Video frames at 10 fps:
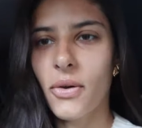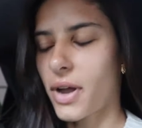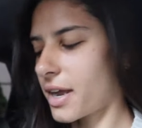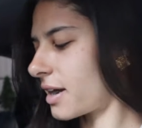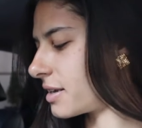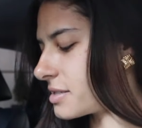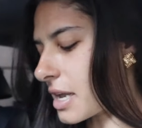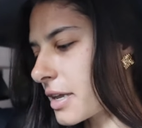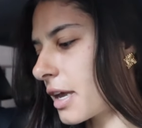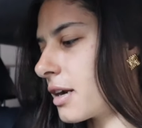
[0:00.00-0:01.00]
Okay, guys,
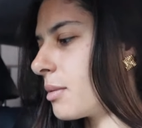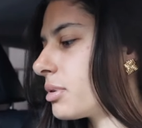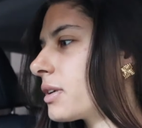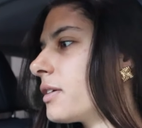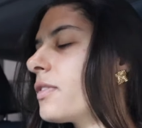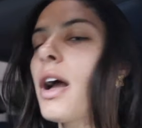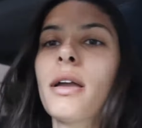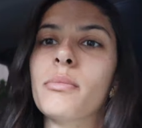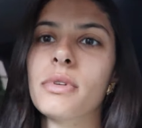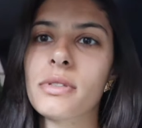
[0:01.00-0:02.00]
I cannot believe
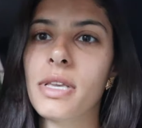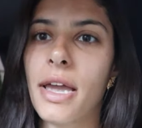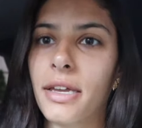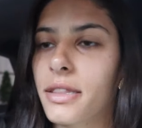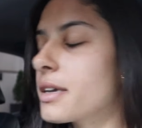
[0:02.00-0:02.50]
I'm saying